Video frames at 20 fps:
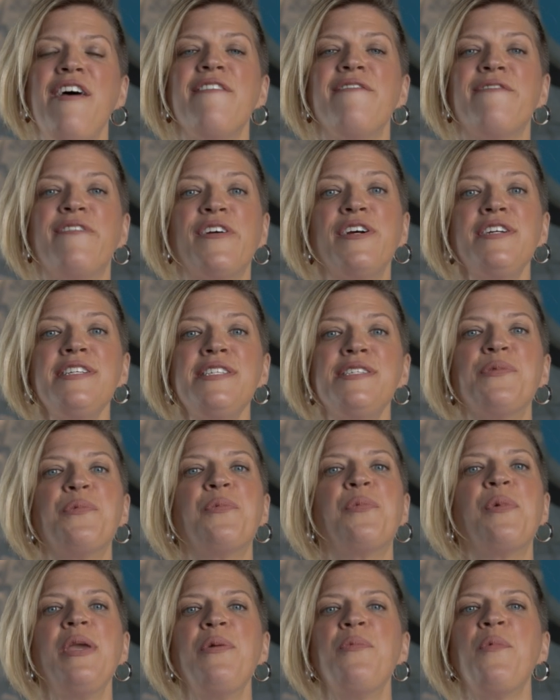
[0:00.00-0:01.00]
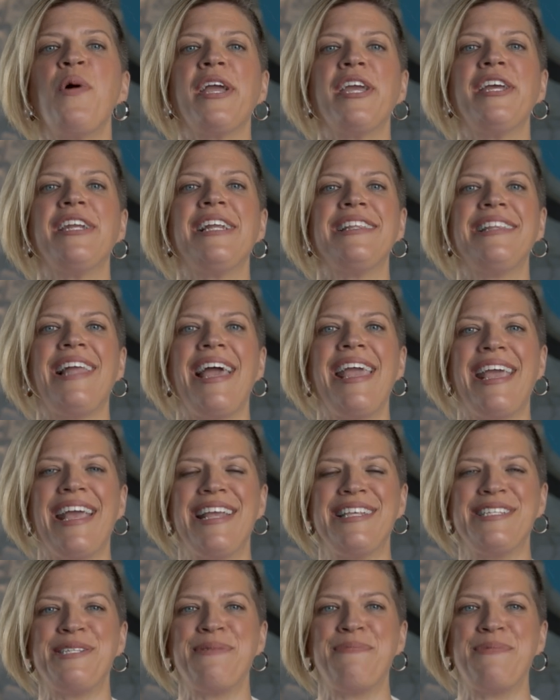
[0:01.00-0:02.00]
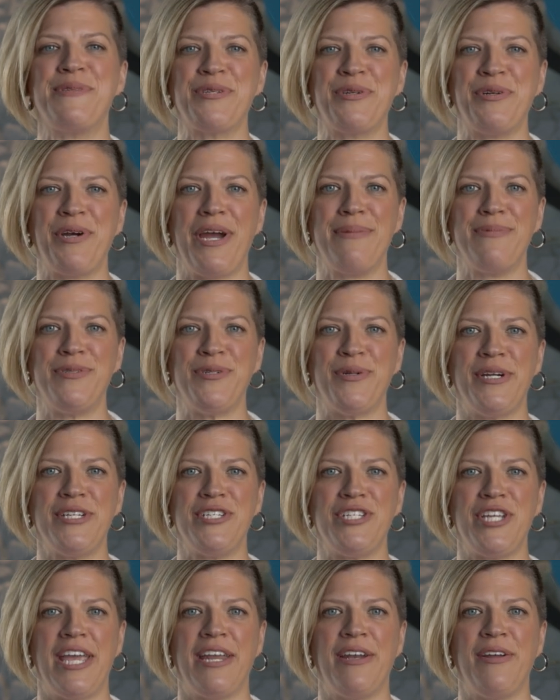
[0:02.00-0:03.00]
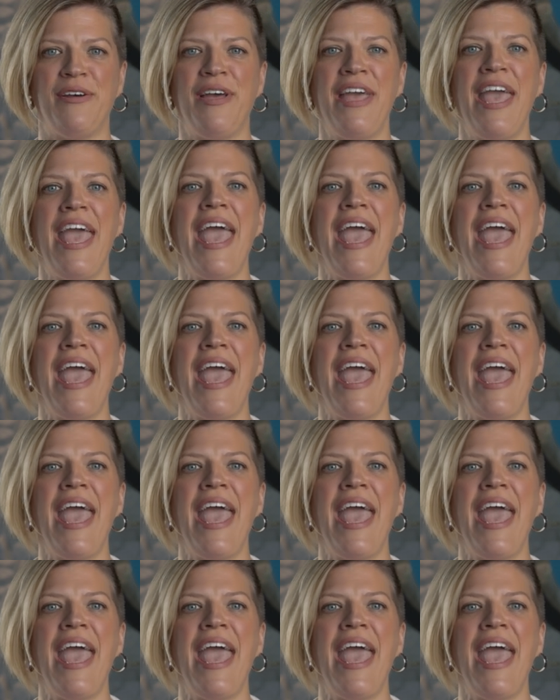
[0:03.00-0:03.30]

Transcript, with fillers: First, we want you to like and subscribe to our channel